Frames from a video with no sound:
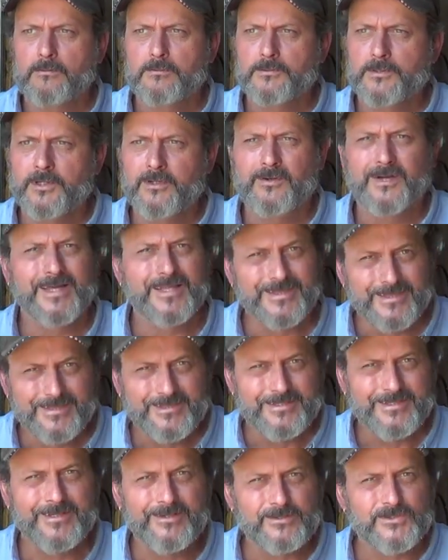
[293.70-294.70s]
You know, and
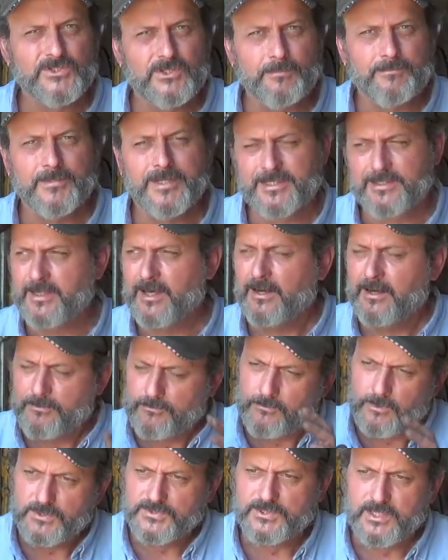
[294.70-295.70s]
you know, something like
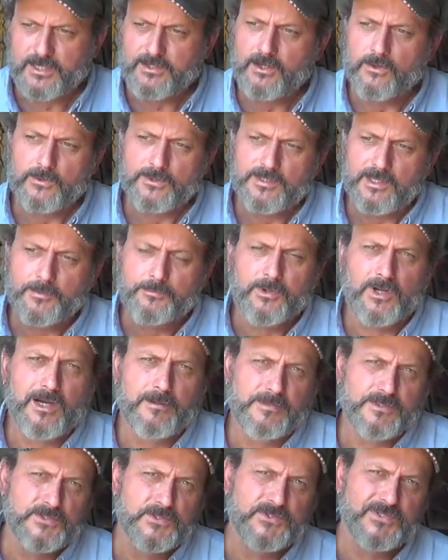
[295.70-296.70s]
that. Once I know what that
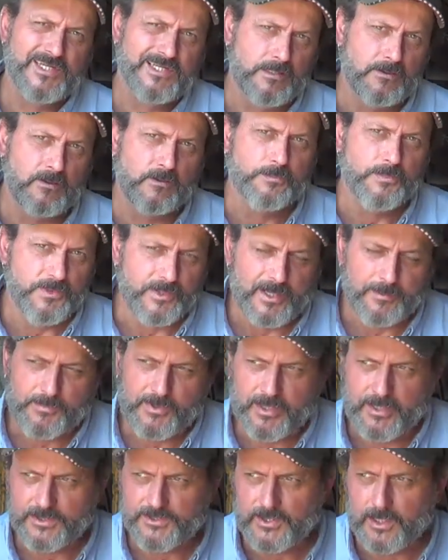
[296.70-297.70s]
promise is, then I'll open that
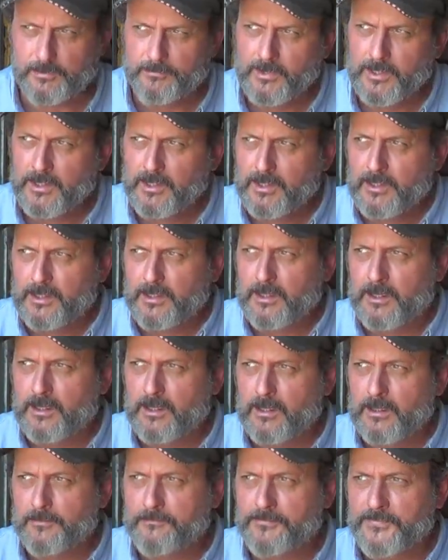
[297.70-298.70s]
page up.
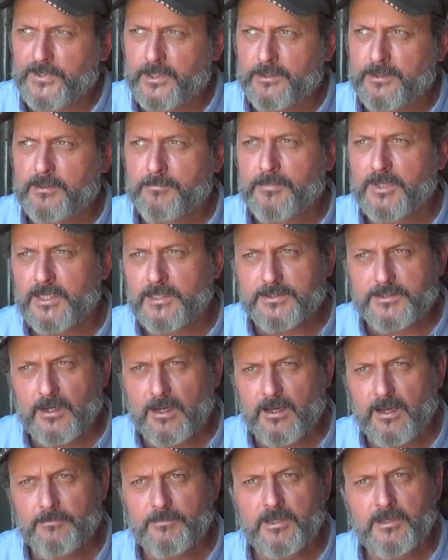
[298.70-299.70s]
In the
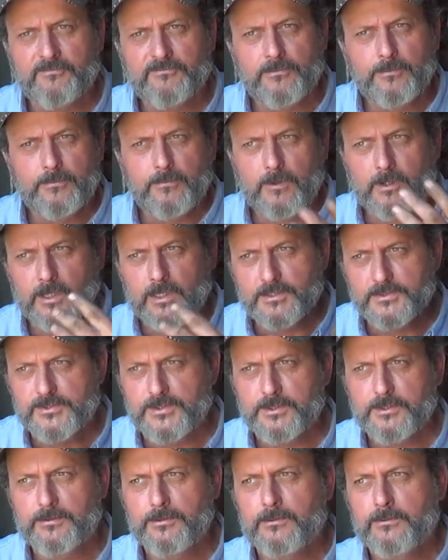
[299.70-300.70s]
meantime, if you want
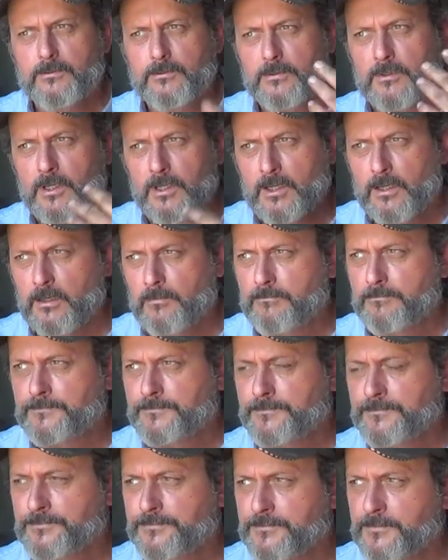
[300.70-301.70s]
to
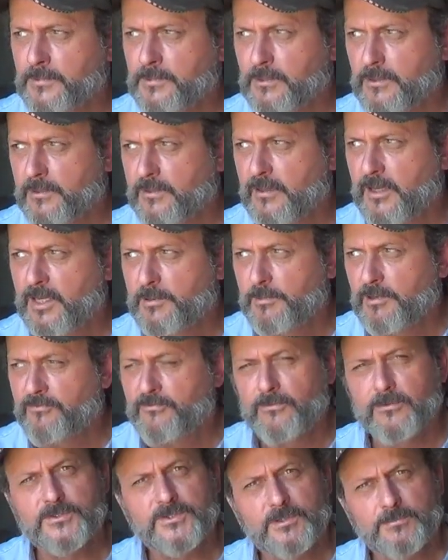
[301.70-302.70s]
thank me
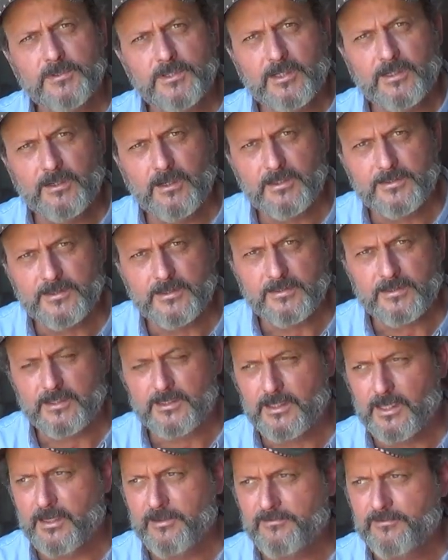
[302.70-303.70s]
for some of the content
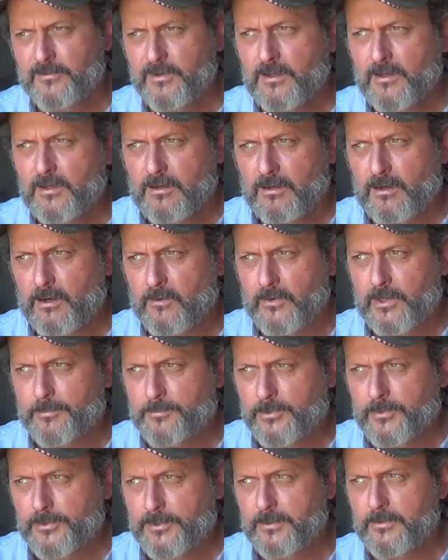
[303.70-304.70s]
that I've already
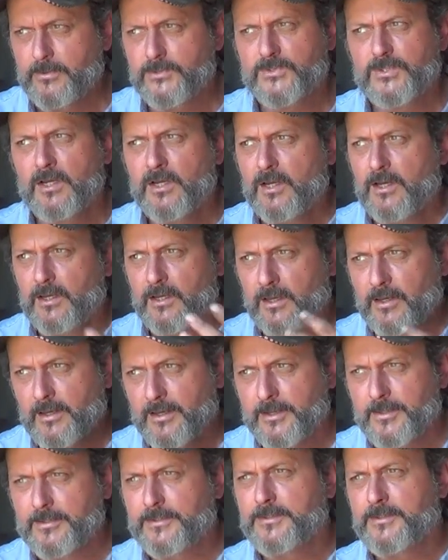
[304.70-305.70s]
produced
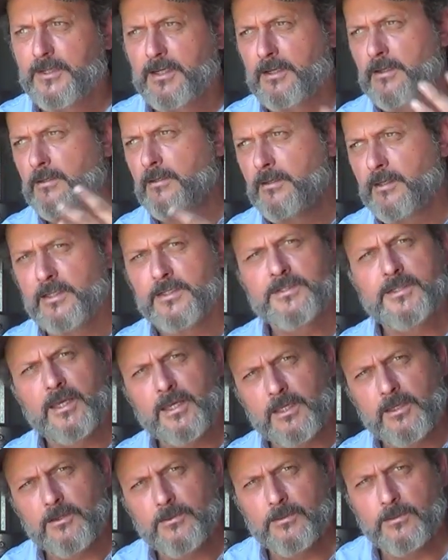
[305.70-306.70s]
and
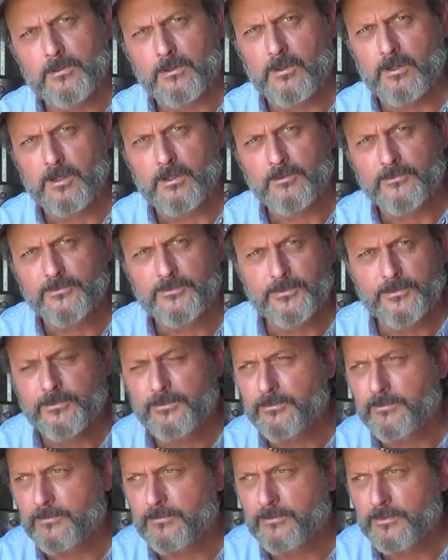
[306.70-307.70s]
taking you along
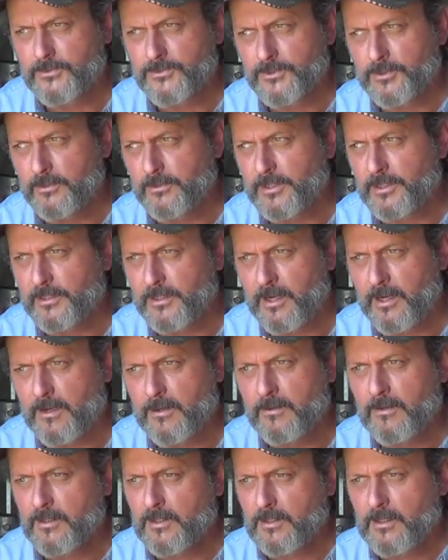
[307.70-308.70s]
through the journey
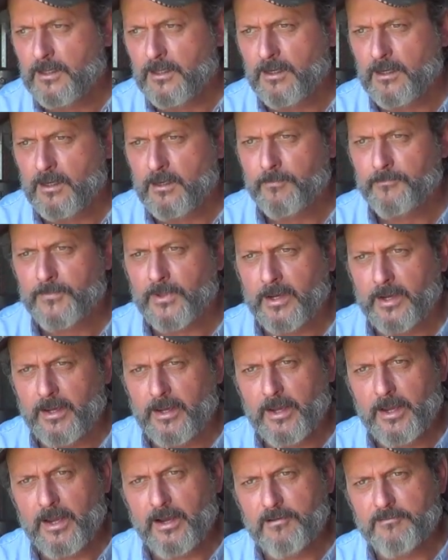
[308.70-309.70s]
now, I
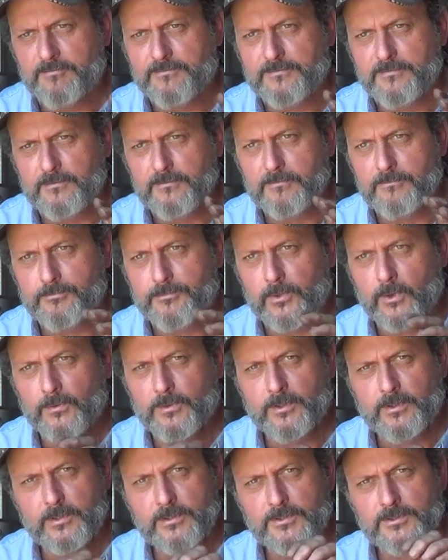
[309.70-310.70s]
have
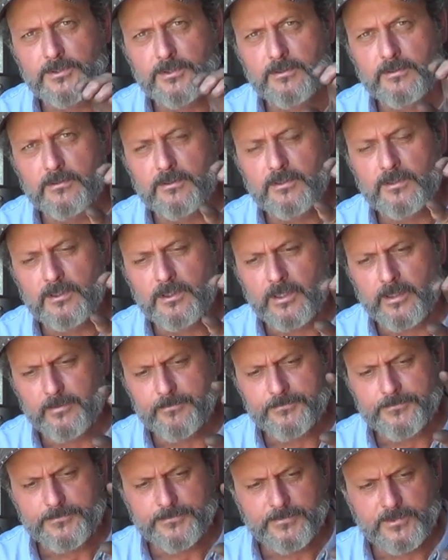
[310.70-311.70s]
broken into
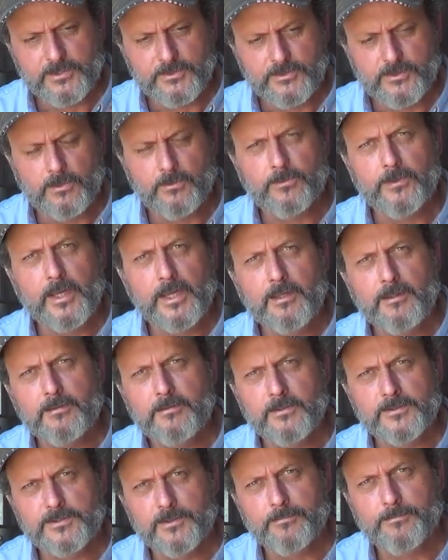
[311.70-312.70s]
the donate.
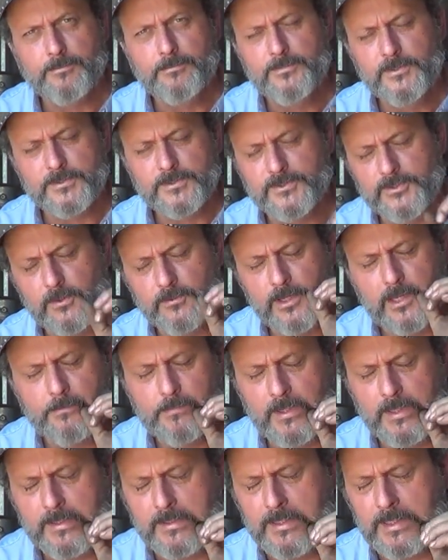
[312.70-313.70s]
There's a donate
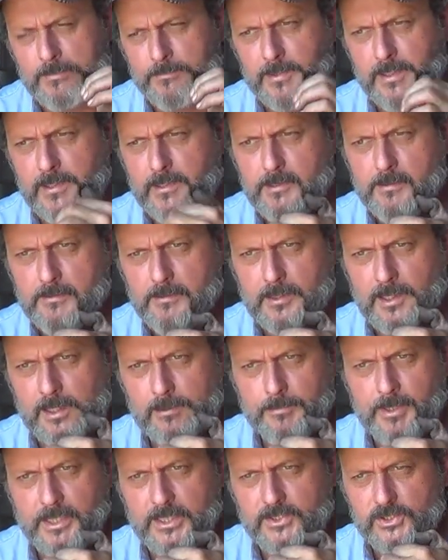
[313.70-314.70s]
button
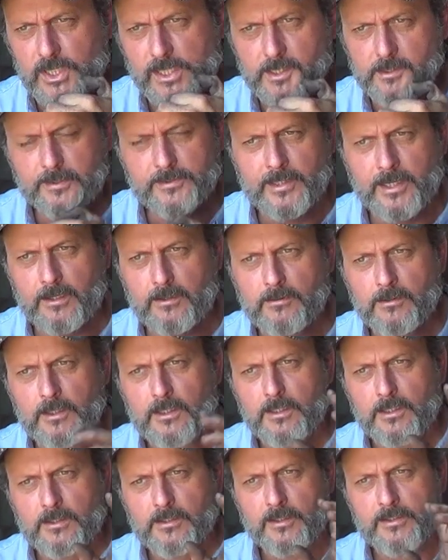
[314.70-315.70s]
on my channel now.
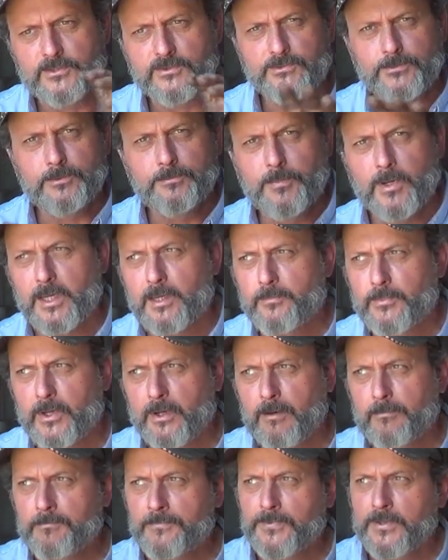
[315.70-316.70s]
It's through
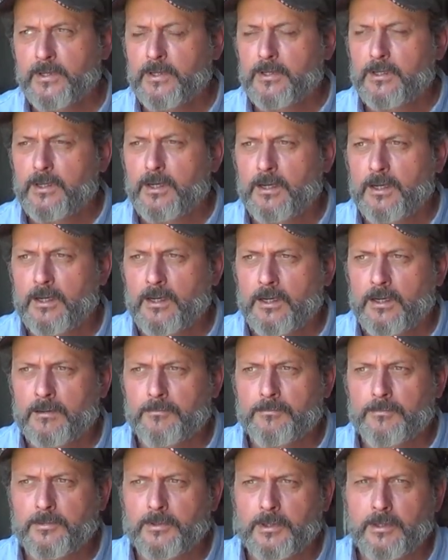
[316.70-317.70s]
PayPal,
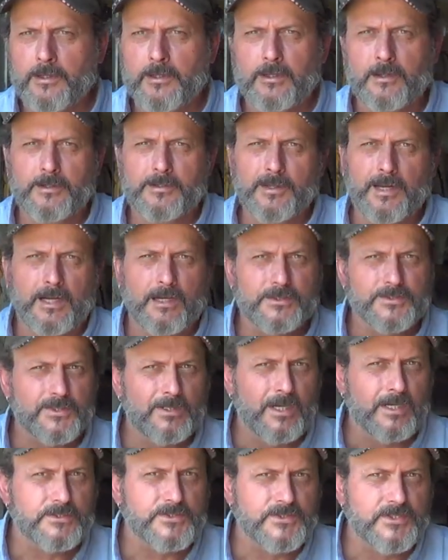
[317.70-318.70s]
and
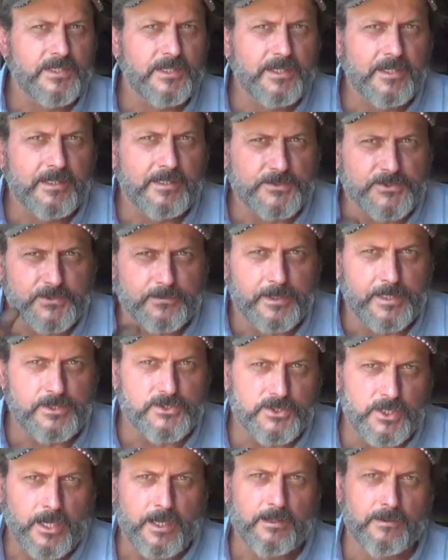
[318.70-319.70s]
I'll sneak in a
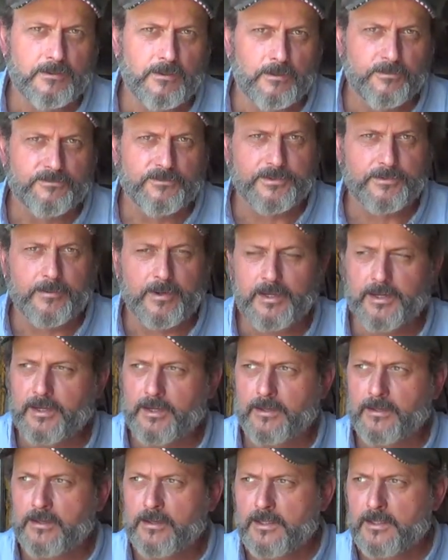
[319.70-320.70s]
screenshot hopefully right
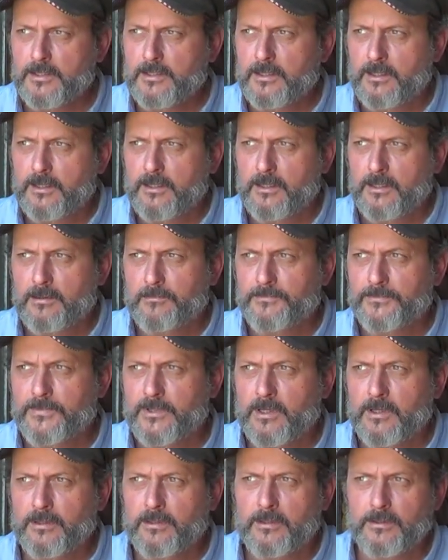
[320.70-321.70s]
here,
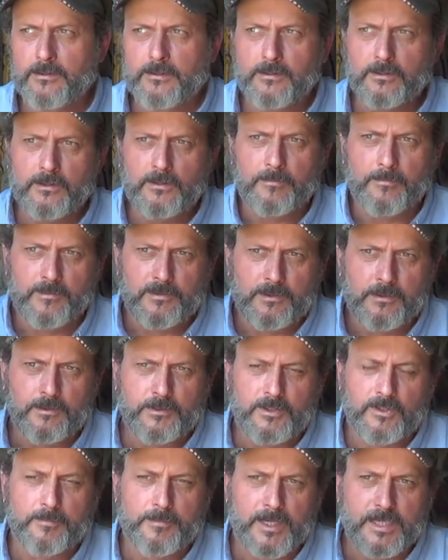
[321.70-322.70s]
and then you know you
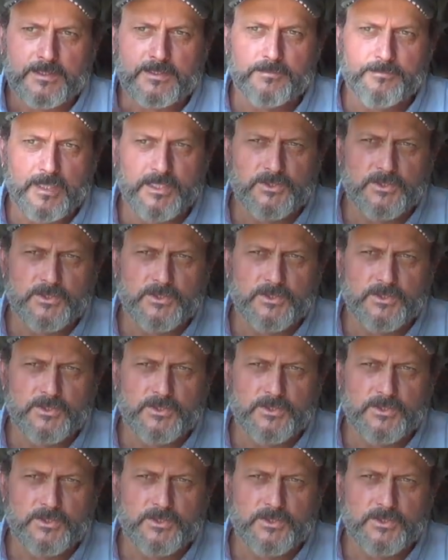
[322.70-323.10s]
can go back to my